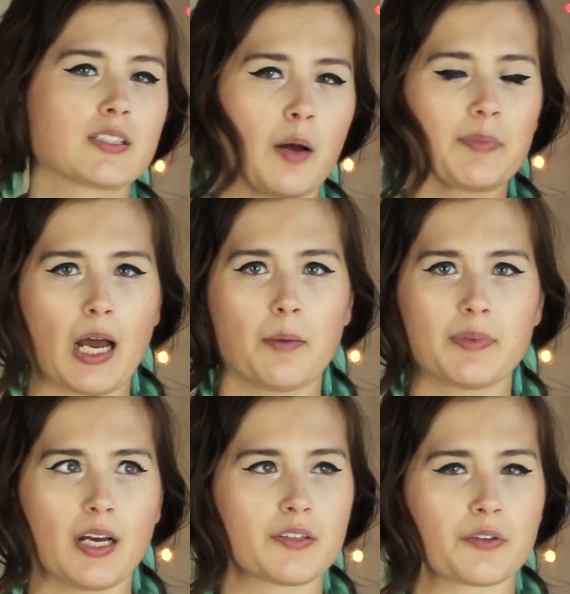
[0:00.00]
Sometimes
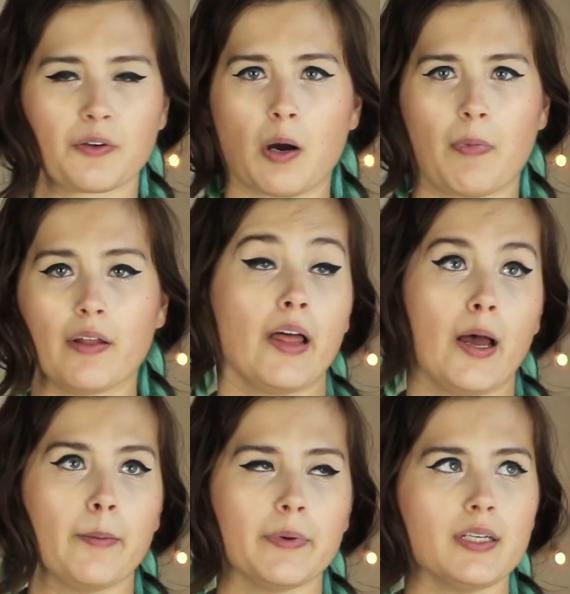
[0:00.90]
I screw up on
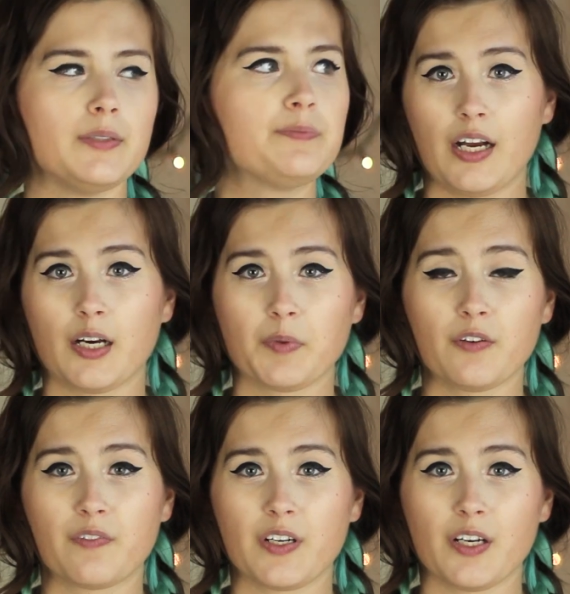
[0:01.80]
that, but I
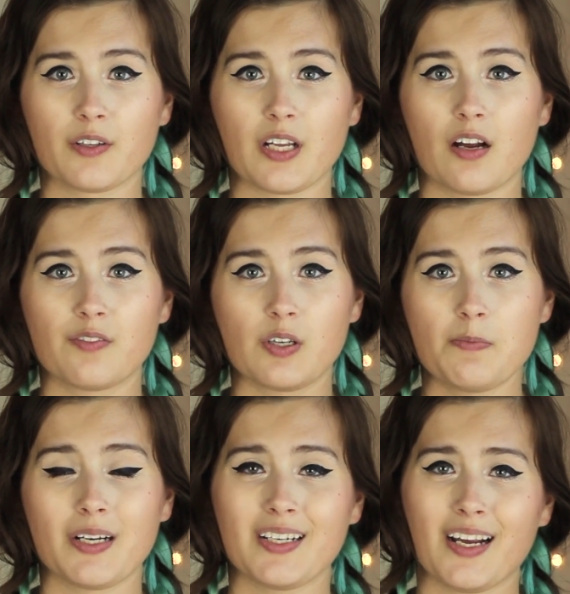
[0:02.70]
upload videos every
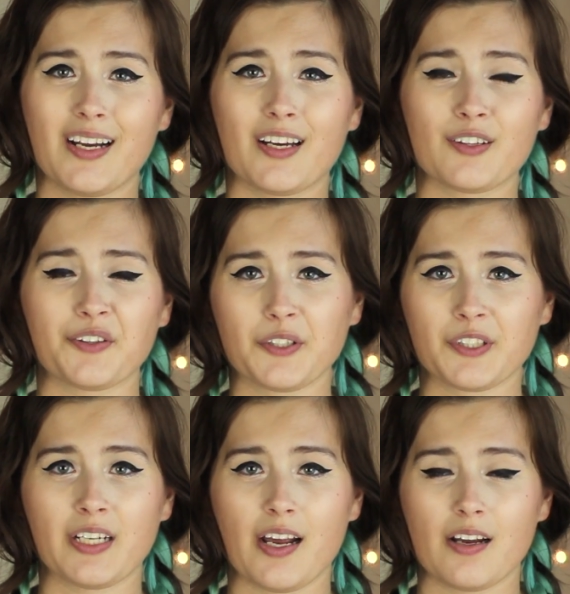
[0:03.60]
Monday and
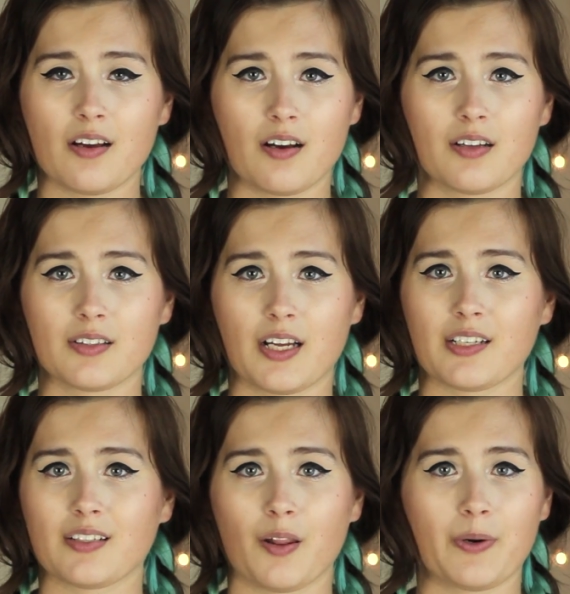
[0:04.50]
Thursday,
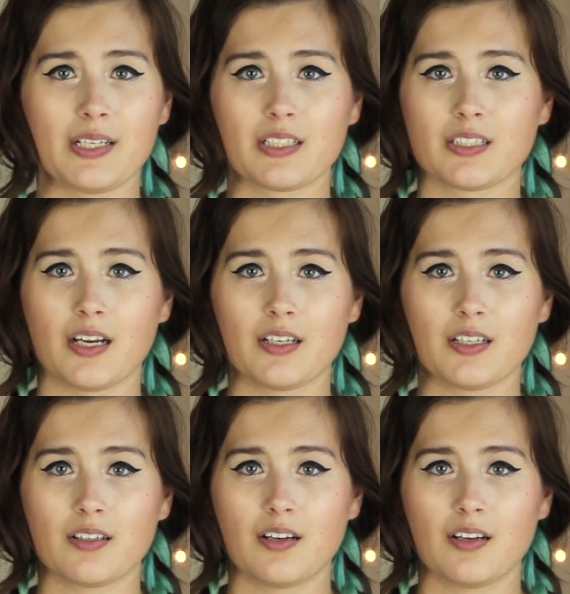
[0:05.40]
unless otherwise stated,